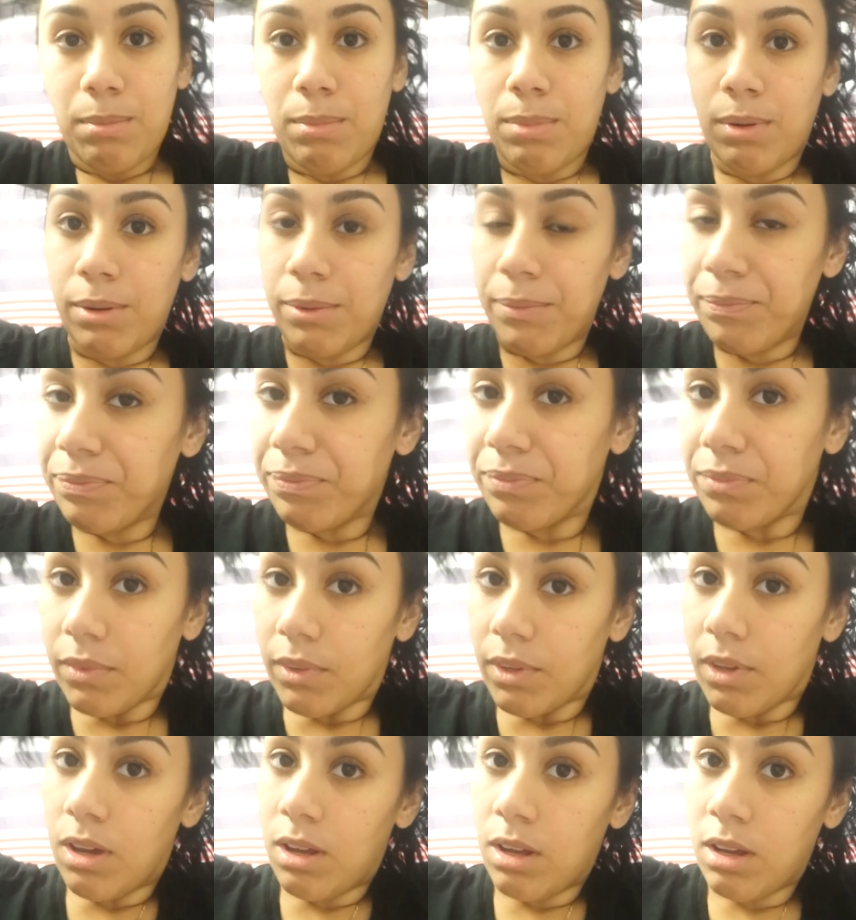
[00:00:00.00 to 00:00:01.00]
but
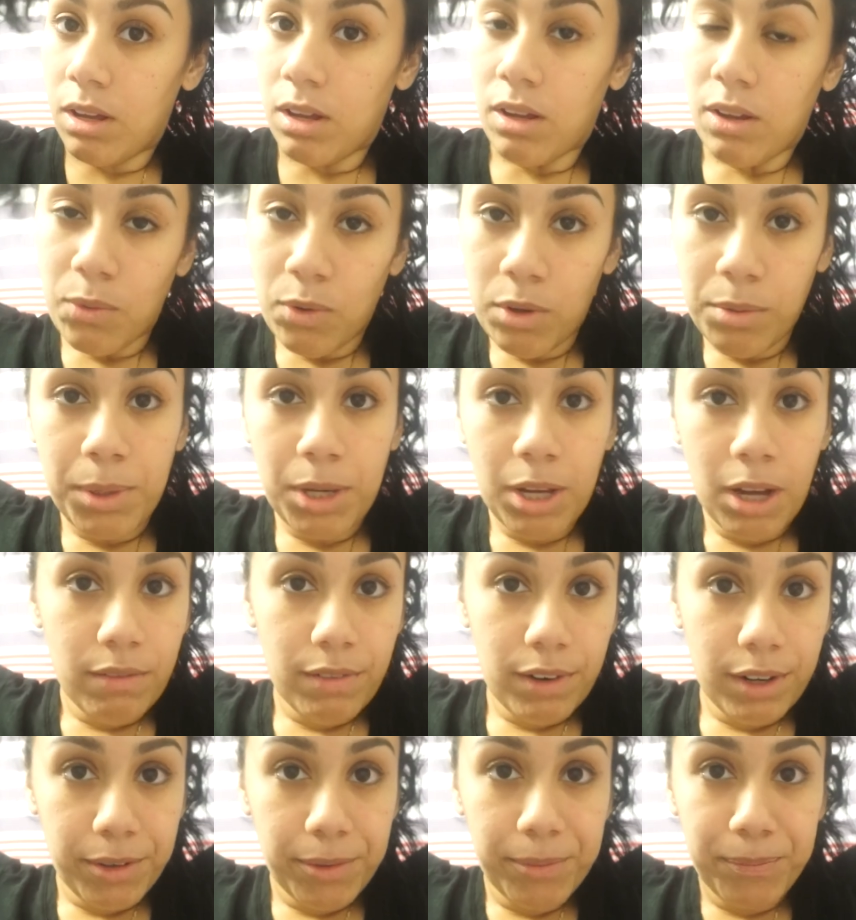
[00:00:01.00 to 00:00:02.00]
we'll be all
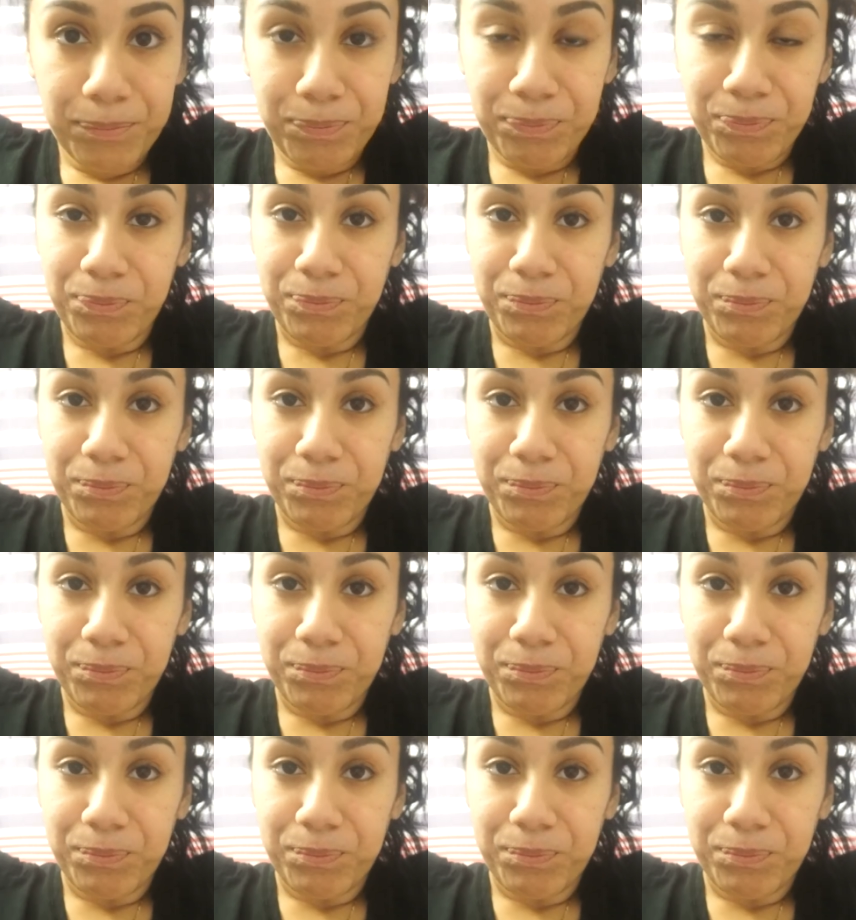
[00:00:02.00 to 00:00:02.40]
right. right.